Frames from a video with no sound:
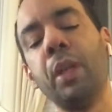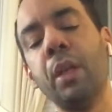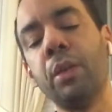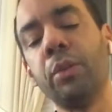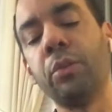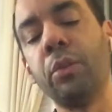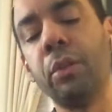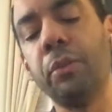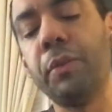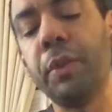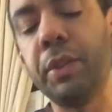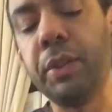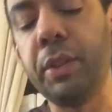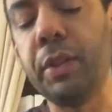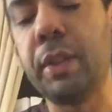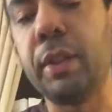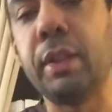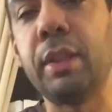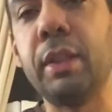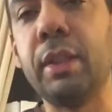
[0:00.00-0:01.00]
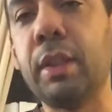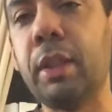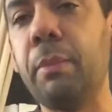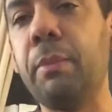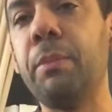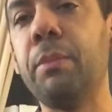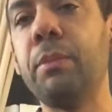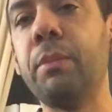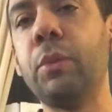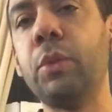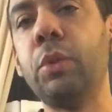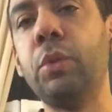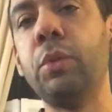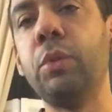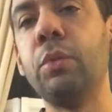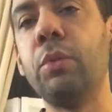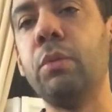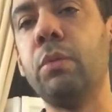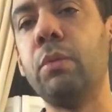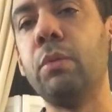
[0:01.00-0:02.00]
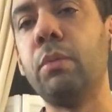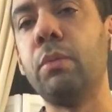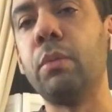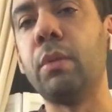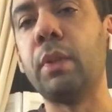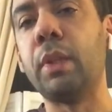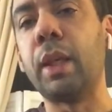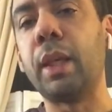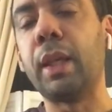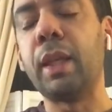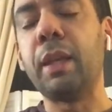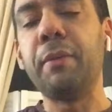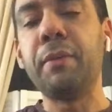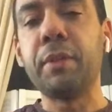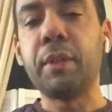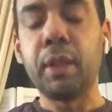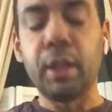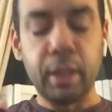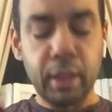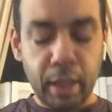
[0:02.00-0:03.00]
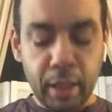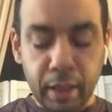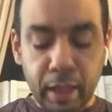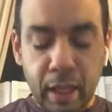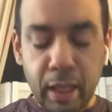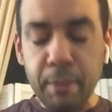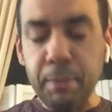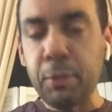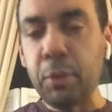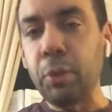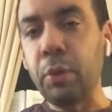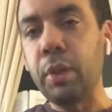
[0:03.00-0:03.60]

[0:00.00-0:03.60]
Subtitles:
Solfege is a system that gives a name to